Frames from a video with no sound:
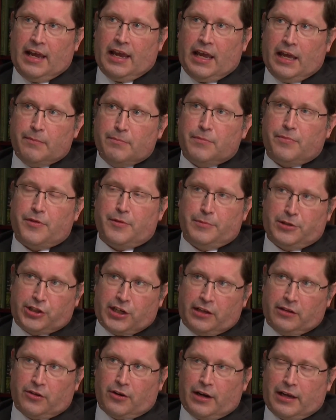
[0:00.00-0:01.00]
in the
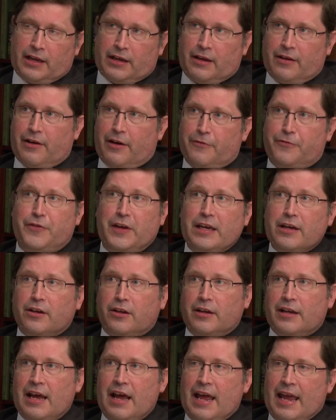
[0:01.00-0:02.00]
machine learning
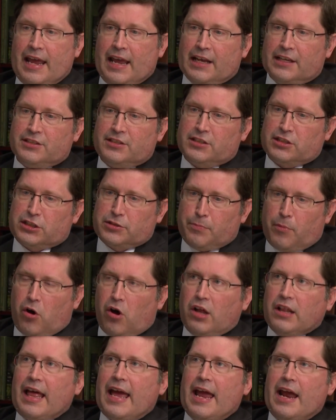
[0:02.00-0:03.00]
field is
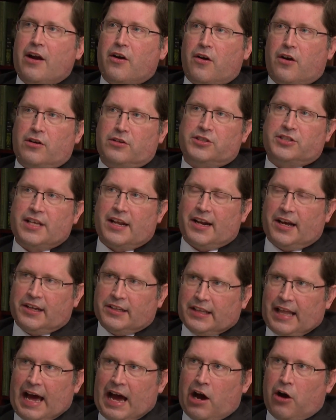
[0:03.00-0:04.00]
small errors that
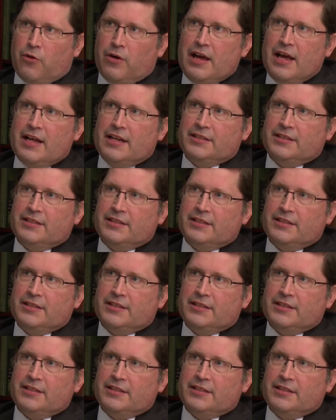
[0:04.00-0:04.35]
allow